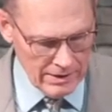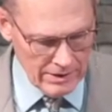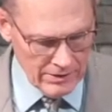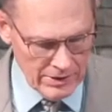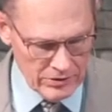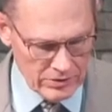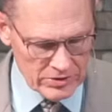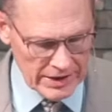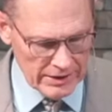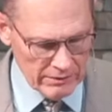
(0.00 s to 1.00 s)
than
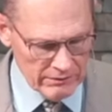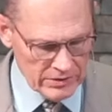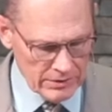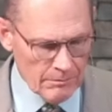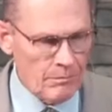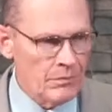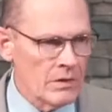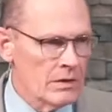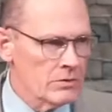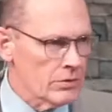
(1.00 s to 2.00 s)
yourselves.
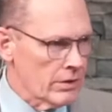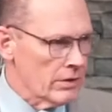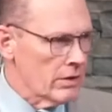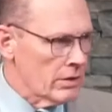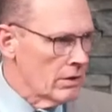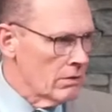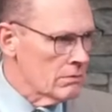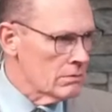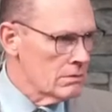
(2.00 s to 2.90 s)
So there you go.